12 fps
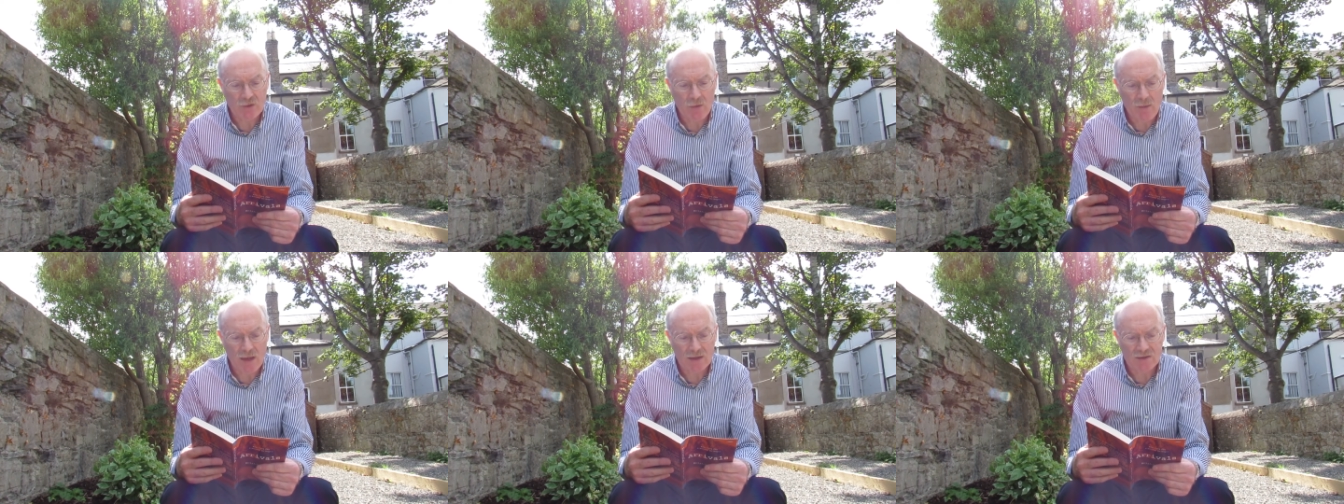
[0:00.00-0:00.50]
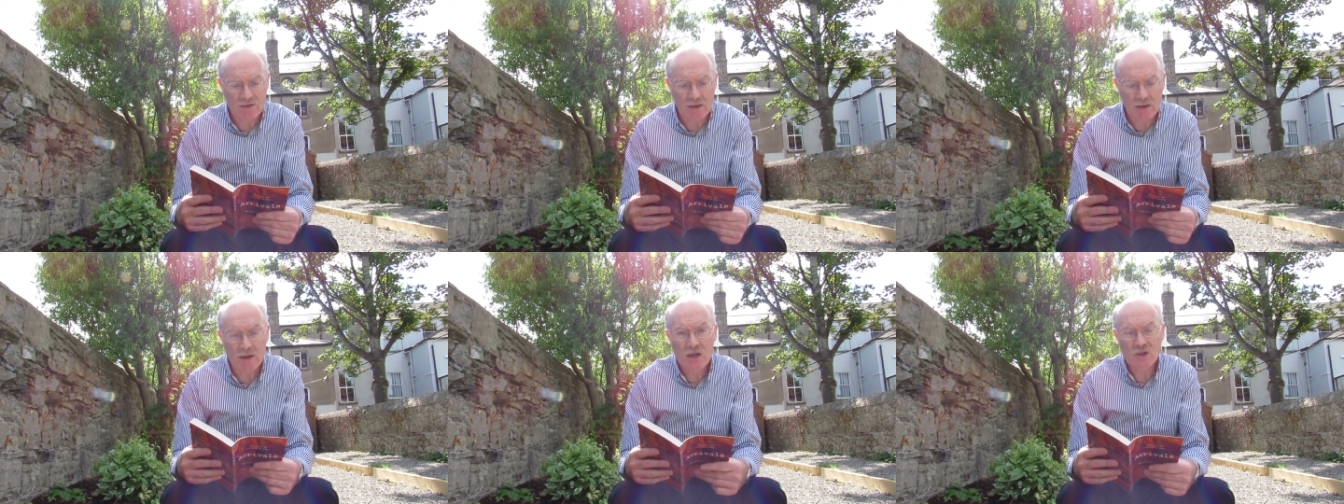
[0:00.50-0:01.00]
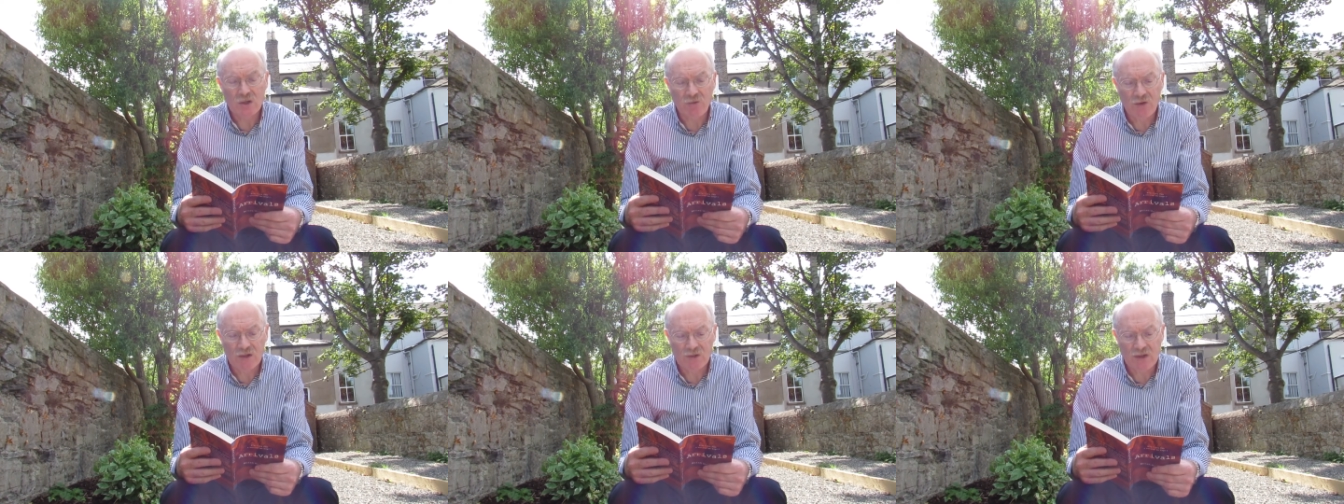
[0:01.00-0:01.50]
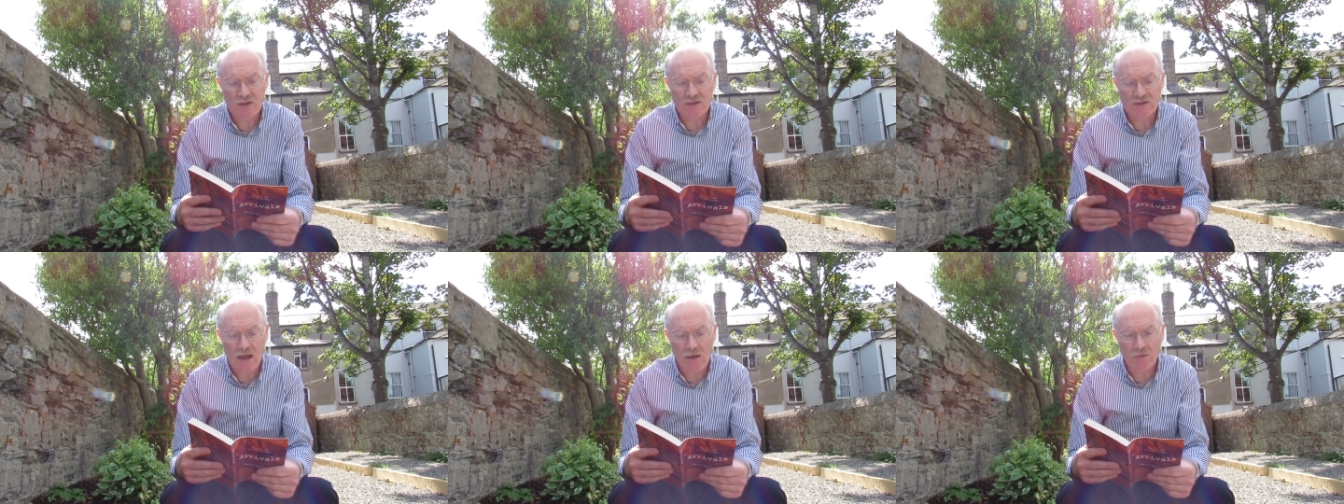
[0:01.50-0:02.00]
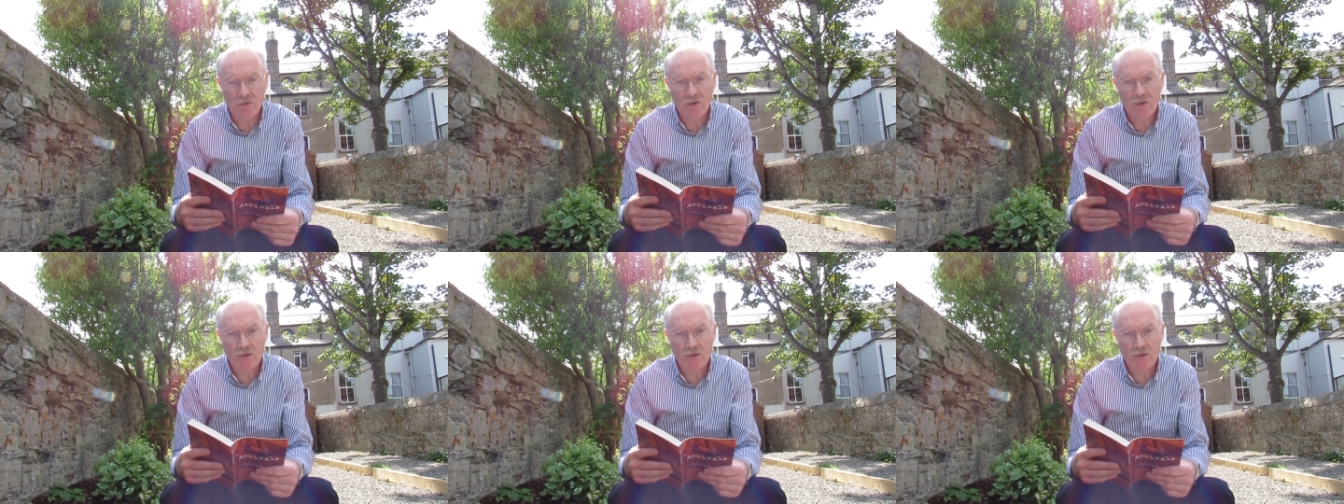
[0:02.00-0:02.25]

to remain still, she flinched at the sound.